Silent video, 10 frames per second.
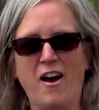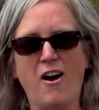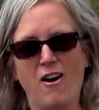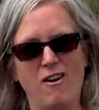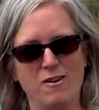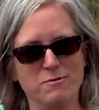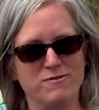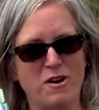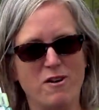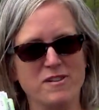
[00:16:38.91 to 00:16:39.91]
all
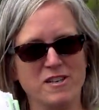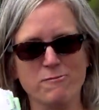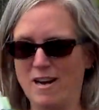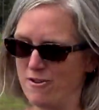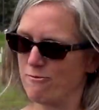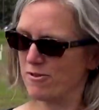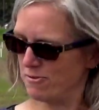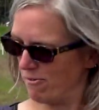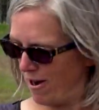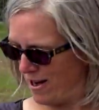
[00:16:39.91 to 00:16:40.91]
revolving around root
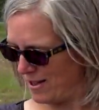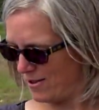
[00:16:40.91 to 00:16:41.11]
rot.